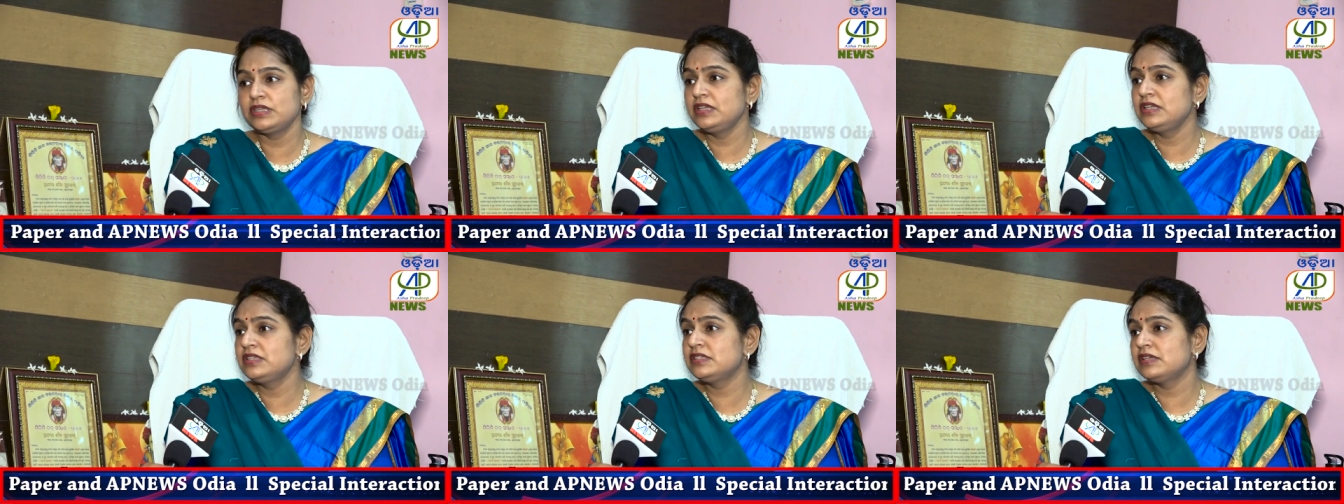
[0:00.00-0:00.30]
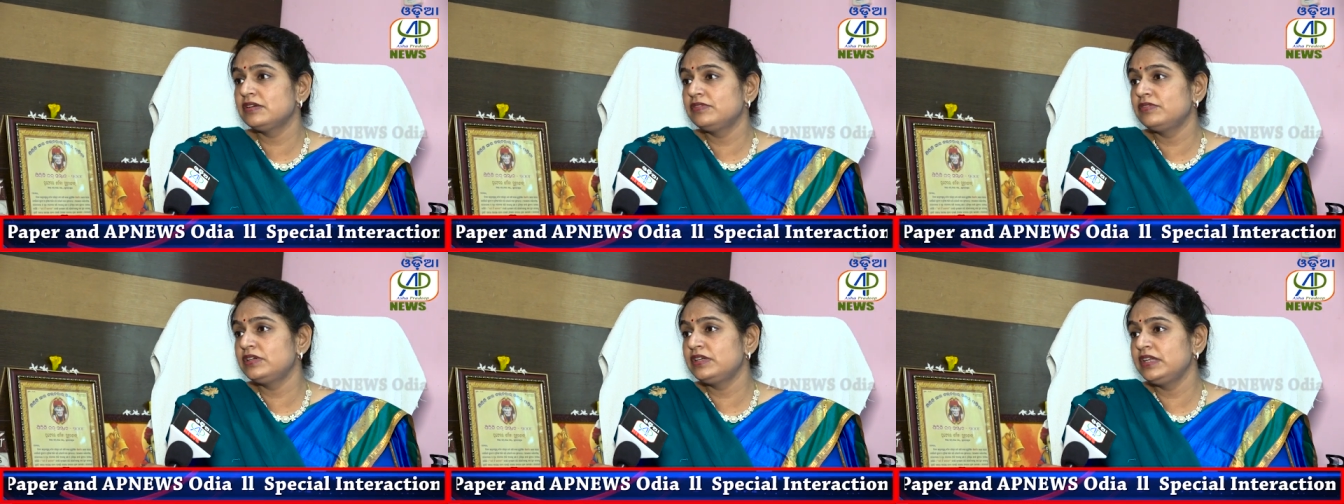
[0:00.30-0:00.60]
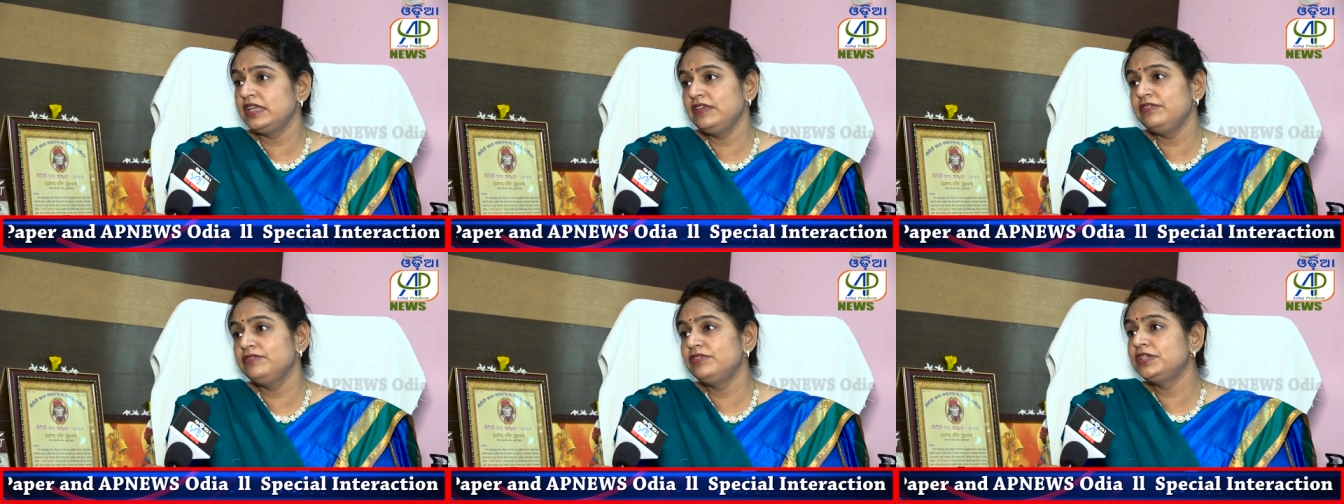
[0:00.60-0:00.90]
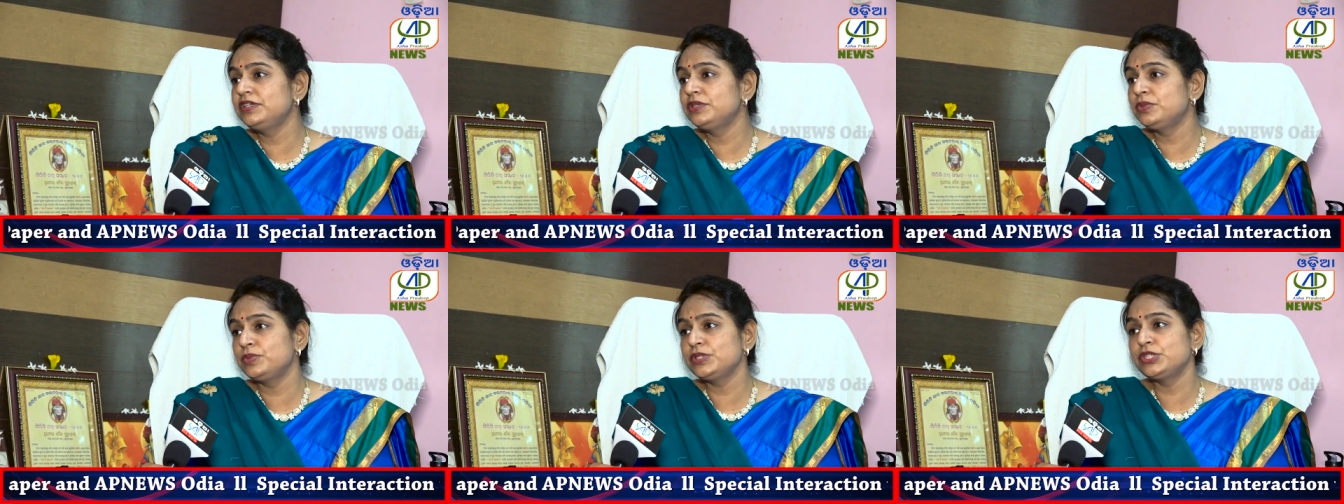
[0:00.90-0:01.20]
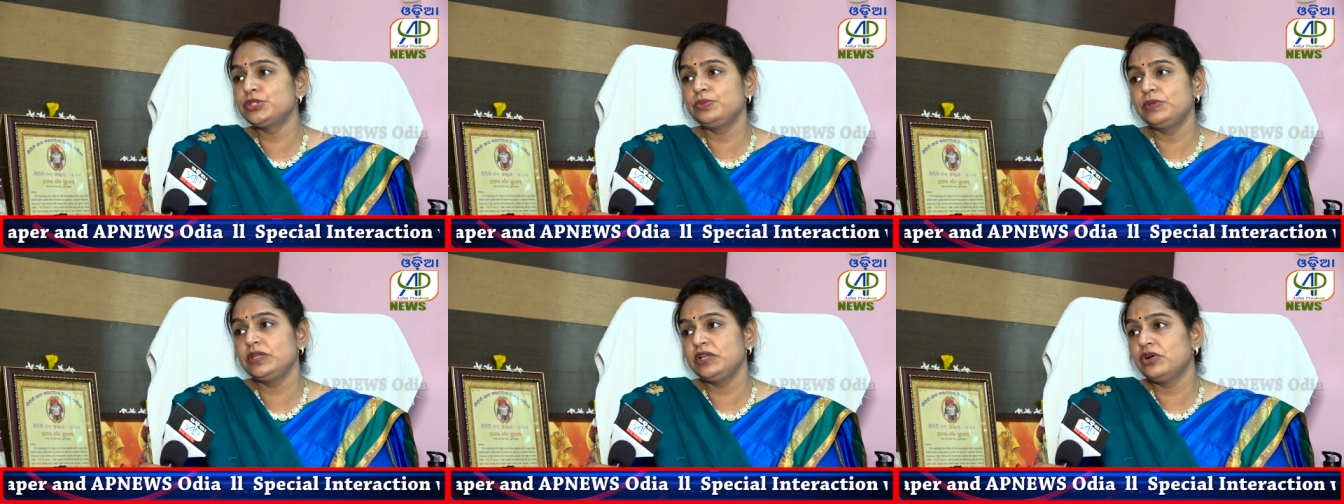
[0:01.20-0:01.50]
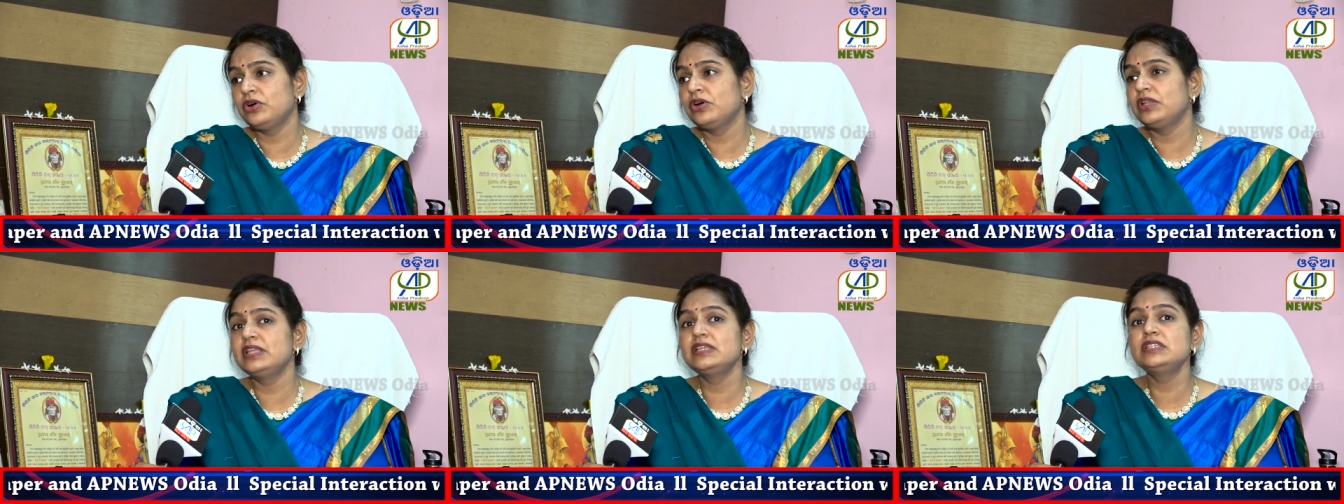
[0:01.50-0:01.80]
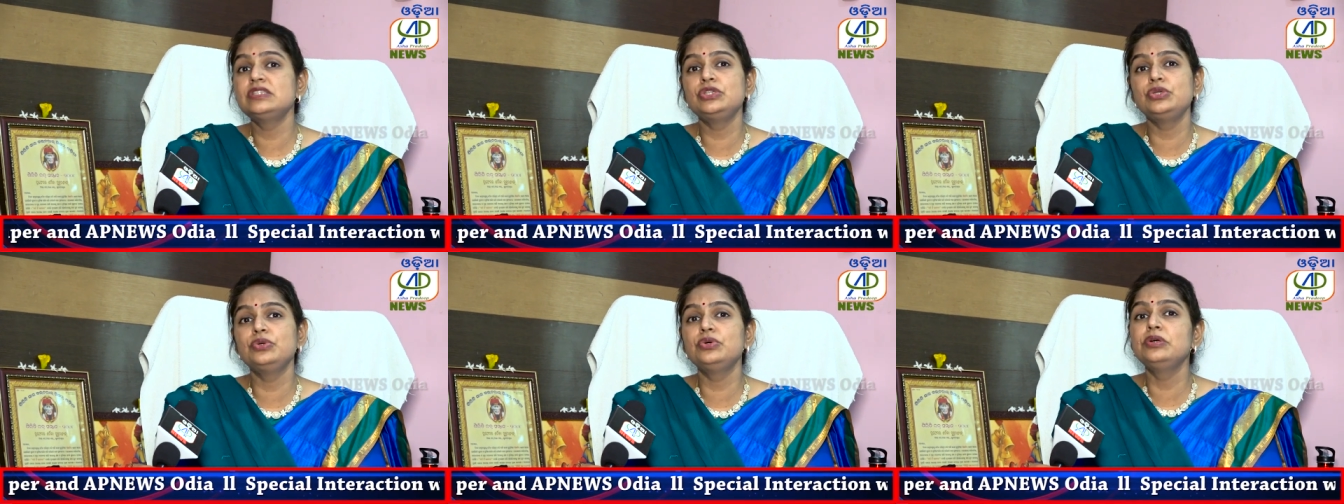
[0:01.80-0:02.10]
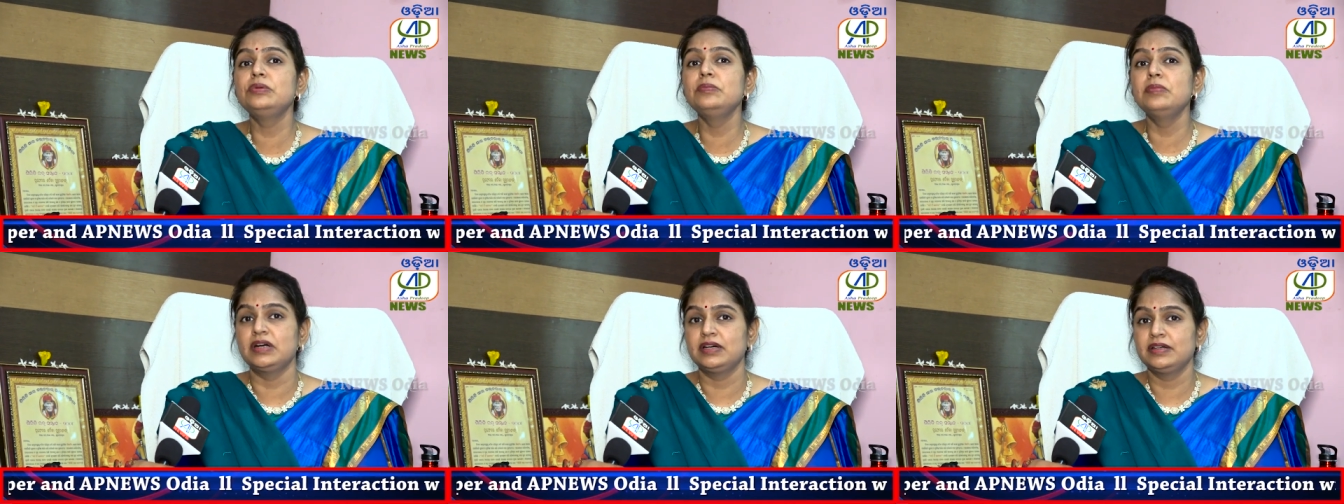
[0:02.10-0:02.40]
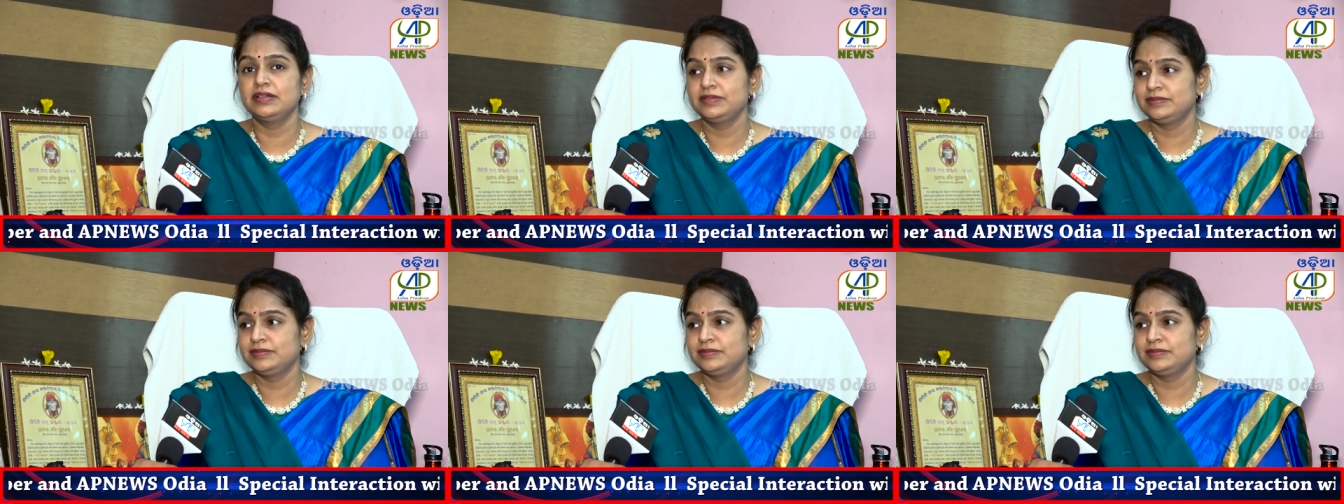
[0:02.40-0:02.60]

is our event which we call as Yugma.